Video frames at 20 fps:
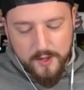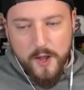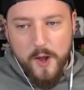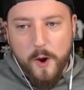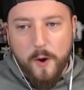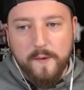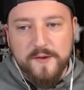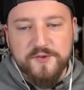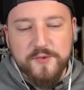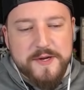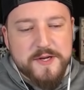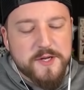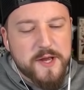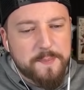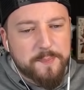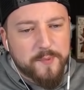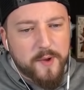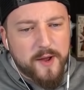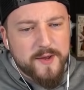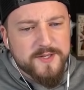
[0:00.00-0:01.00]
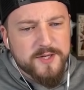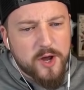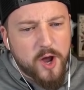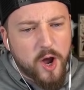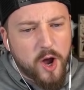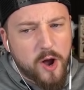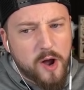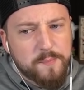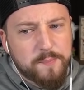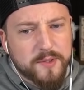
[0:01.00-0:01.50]
Oh, that's right. He's got a
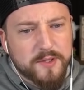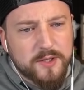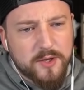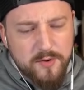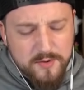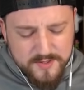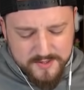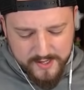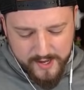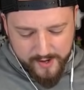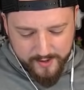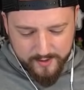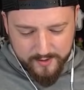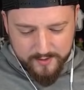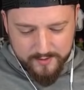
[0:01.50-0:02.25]
hog balloon tech.